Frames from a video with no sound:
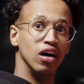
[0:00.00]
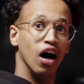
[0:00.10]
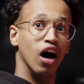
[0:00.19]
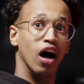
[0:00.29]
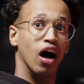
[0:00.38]

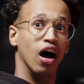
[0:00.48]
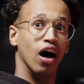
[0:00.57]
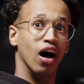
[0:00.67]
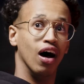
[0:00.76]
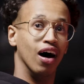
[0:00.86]
Uh,
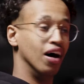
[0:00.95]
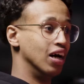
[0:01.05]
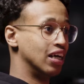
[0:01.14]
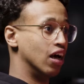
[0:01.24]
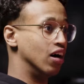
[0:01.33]
uh, you know
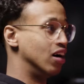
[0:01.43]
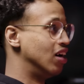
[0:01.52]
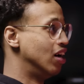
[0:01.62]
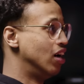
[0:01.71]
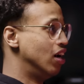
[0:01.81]
this, uh, bro. No. Your
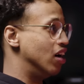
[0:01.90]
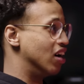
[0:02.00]
field.